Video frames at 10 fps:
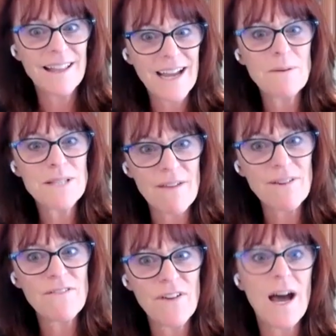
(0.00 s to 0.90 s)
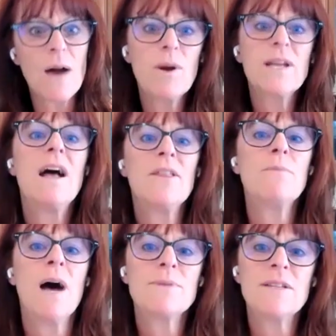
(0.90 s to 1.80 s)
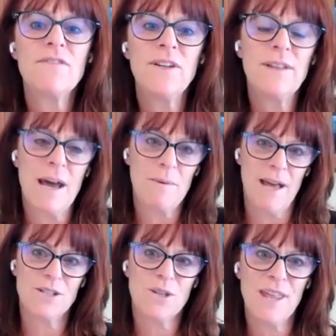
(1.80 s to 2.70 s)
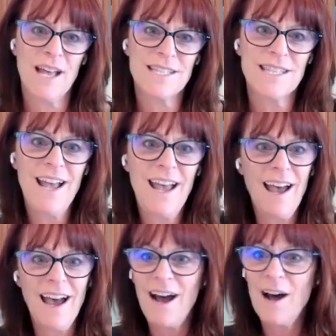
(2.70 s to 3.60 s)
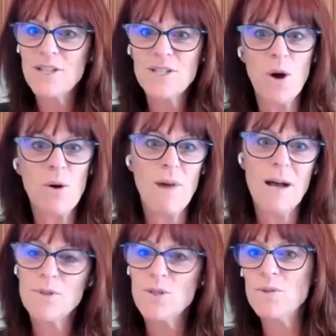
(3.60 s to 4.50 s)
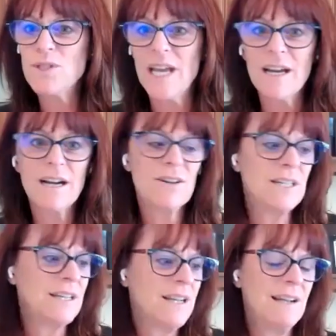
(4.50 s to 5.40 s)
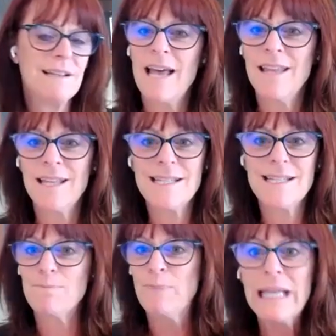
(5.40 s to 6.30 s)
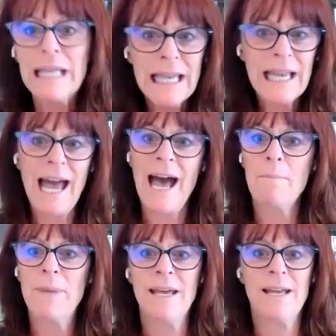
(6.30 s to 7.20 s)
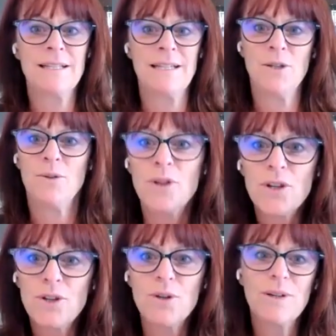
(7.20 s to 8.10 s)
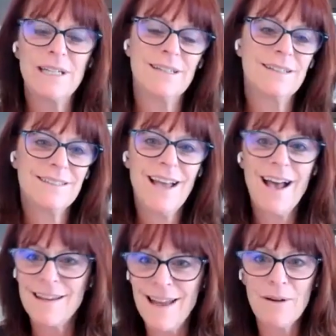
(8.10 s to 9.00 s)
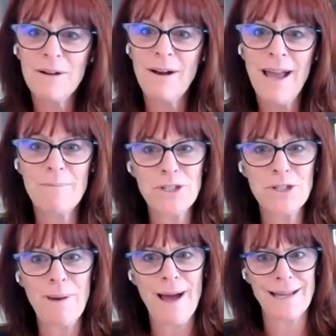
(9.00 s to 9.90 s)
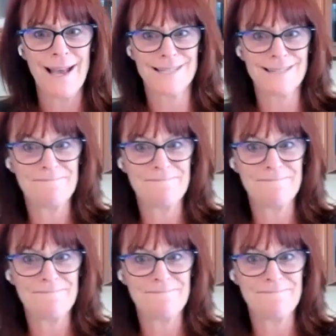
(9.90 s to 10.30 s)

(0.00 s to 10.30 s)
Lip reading: like having fun. I wanted other moms to feel that way. So that's how this whole moms who dare and then speaking happened and who knew? And yeah, now here I am on your podcast.